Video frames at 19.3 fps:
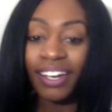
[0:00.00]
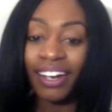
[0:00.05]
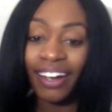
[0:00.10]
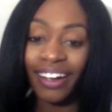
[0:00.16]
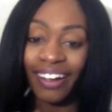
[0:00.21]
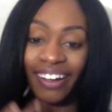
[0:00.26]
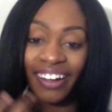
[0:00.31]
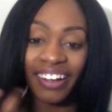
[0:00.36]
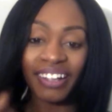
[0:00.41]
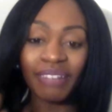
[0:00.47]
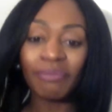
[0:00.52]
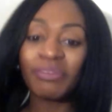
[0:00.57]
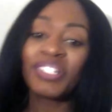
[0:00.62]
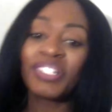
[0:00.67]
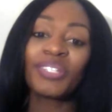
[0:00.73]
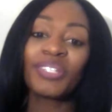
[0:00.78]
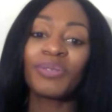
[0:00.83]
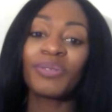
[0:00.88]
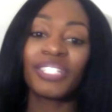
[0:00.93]

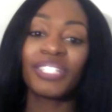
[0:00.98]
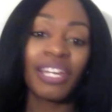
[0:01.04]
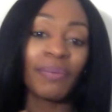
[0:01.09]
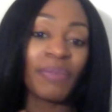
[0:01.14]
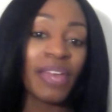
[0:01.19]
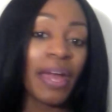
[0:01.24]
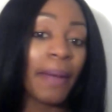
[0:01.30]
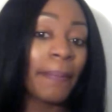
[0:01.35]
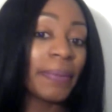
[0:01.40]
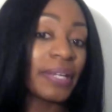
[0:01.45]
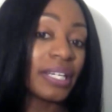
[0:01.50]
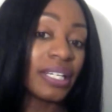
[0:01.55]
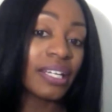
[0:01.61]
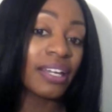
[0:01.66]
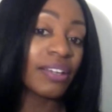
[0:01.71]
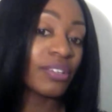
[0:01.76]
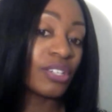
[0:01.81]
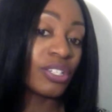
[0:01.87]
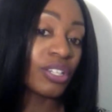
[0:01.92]
But she was checking me out,
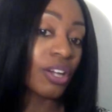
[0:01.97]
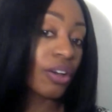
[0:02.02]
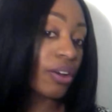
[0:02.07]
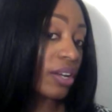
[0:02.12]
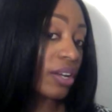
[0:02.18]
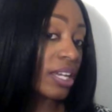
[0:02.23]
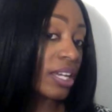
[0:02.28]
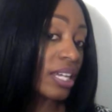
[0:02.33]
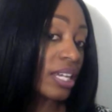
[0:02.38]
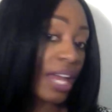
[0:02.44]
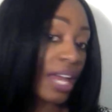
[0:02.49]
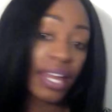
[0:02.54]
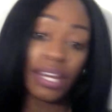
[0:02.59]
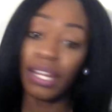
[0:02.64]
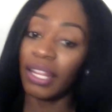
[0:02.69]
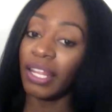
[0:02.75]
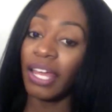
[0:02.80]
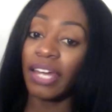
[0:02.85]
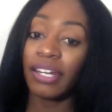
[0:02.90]
but you know, it
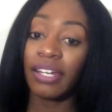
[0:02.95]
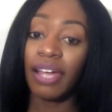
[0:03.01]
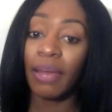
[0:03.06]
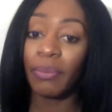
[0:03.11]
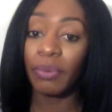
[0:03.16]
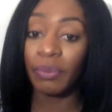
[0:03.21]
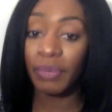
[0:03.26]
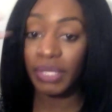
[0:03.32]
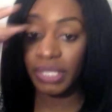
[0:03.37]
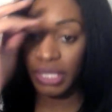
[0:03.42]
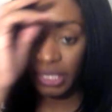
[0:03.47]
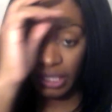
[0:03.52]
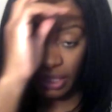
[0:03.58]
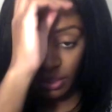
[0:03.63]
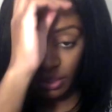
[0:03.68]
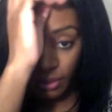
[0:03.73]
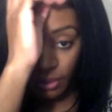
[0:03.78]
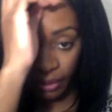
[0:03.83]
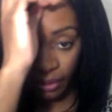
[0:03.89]
got a lot of compliments. This
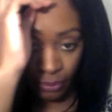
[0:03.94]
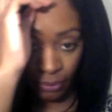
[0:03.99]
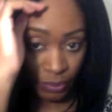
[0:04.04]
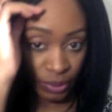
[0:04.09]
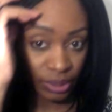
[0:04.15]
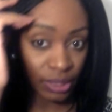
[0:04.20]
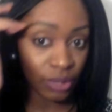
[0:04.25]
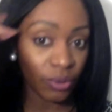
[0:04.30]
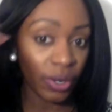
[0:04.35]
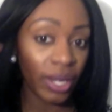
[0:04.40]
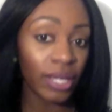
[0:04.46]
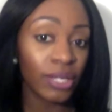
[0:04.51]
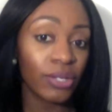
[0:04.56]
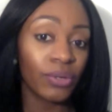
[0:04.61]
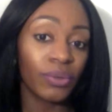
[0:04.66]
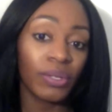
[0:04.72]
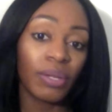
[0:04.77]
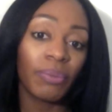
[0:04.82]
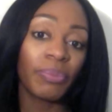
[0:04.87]
is a really great
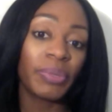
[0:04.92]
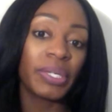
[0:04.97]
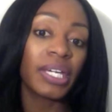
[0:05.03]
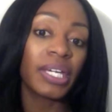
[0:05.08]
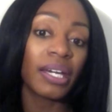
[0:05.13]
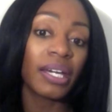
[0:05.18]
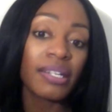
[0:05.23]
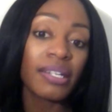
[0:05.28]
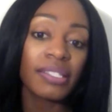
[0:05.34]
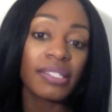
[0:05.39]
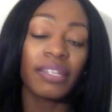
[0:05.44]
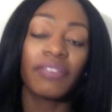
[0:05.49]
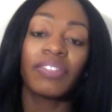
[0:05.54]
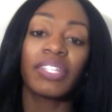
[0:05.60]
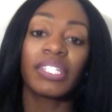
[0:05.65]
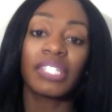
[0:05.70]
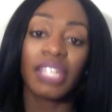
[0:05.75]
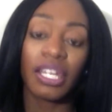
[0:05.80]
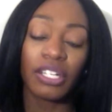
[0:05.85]
unit because
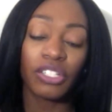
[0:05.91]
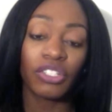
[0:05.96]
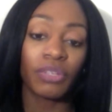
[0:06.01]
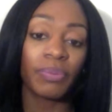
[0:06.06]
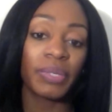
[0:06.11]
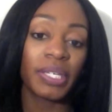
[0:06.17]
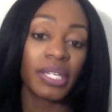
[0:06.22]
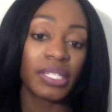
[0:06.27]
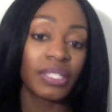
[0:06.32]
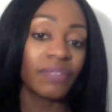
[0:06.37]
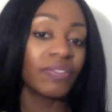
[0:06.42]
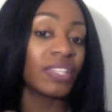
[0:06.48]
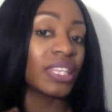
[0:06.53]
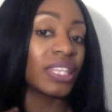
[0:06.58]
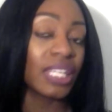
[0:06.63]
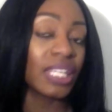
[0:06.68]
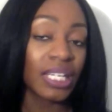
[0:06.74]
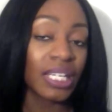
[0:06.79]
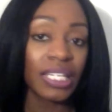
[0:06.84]
of the texture, because of the
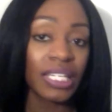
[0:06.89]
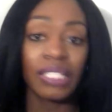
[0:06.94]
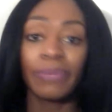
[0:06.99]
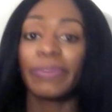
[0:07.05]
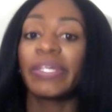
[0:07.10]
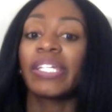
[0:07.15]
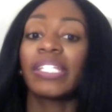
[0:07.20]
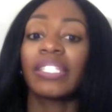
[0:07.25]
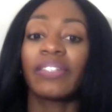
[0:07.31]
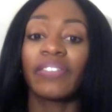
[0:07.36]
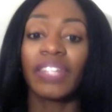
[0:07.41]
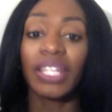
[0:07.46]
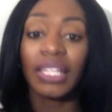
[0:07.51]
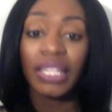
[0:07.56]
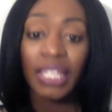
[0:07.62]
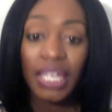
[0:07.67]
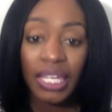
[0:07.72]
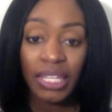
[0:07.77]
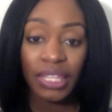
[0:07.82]
thickness, because of the
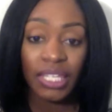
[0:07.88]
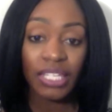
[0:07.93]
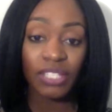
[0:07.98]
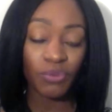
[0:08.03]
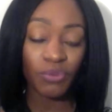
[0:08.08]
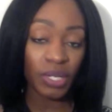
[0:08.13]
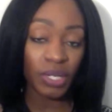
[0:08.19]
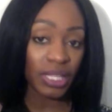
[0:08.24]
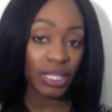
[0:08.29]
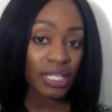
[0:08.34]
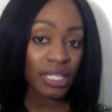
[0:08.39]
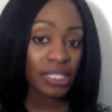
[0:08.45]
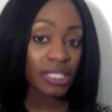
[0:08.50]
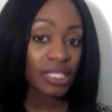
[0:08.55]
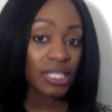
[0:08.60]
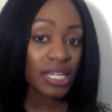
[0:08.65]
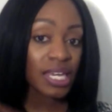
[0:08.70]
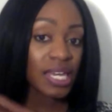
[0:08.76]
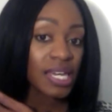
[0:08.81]
length. It's
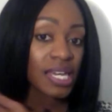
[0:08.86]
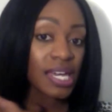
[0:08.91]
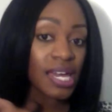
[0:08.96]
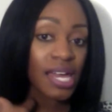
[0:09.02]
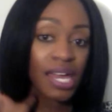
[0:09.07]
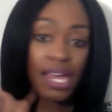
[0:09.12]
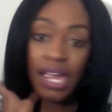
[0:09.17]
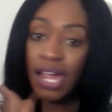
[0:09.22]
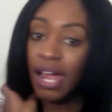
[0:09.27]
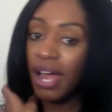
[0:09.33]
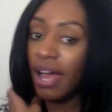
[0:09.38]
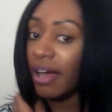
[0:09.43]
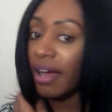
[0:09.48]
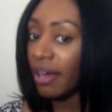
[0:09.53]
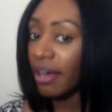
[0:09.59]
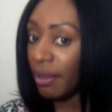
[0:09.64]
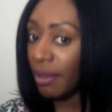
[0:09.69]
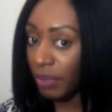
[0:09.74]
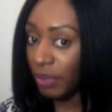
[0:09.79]
realistic.
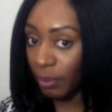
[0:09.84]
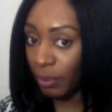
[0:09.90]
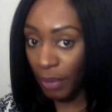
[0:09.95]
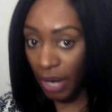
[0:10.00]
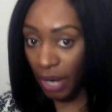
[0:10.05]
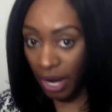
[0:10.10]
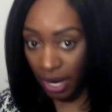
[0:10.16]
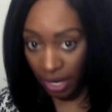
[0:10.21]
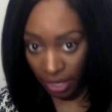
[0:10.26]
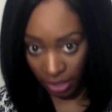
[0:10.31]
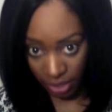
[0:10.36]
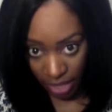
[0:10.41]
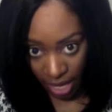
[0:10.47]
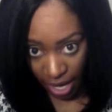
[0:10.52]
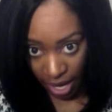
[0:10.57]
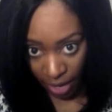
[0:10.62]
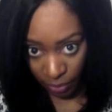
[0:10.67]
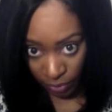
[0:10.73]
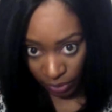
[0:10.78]
The part,
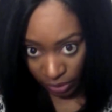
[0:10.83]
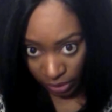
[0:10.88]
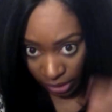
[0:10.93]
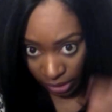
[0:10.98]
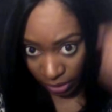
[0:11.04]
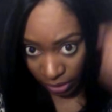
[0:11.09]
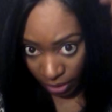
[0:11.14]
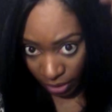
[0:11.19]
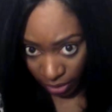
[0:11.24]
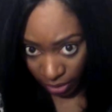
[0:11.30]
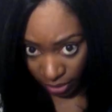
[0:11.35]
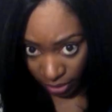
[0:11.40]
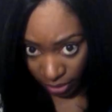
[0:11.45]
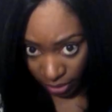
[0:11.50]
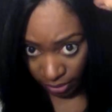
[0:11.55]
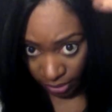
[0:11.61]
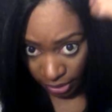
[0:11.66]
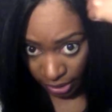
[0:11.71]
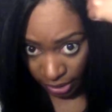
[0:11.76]
now I will tell y'all,
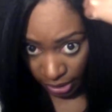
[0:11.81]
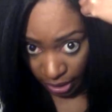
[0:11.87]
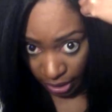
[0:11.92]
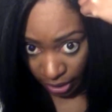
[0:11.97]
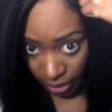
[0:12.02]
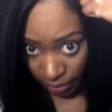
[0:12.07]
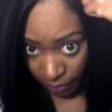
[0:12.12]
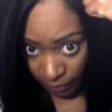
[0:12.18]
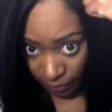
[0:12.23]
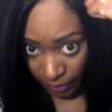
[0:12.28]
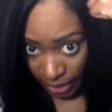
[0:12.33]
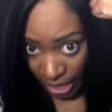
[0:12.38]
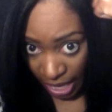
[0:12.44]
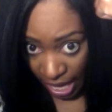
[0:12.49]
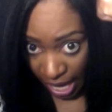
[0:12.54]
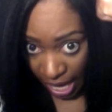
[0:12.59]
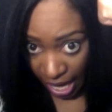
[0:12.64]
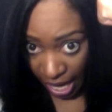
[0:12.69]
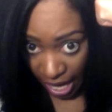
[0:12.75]
look at that.
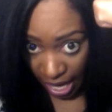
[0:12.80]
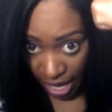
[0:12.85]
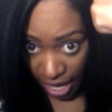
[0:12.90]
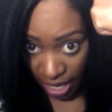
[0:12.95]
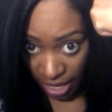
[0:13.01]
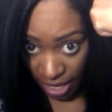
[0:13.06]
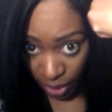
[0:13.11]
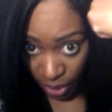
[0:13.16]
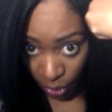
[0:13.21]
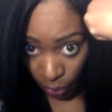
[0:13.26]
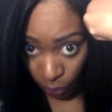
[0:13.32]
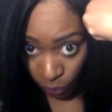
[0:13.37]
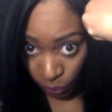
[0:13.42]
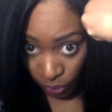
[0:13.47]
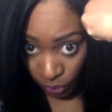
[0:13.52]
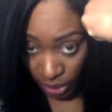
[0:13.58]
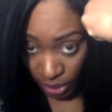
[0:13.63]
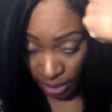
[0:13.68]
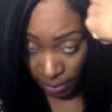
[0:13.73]
I
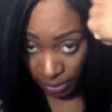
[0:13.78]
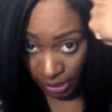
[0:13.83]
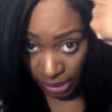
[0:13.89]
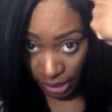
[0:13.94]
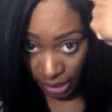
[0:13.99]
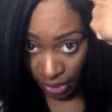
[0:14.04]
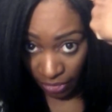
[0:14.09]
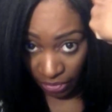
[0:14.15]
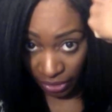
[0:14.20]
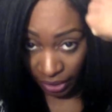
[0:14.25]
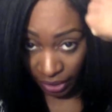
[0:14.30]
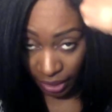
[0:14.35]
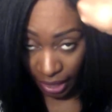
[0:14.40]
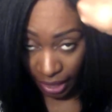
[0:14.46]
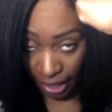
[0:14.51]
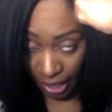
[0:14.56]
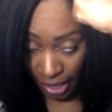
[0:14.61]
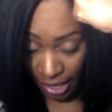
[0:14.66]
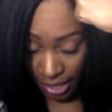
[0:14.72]
ripped the
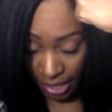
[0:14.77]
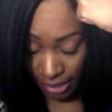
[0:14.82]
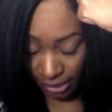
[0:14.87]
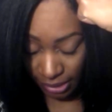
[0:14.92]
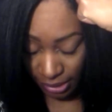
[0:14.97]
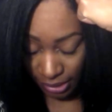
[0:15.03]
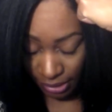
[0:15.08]
lace.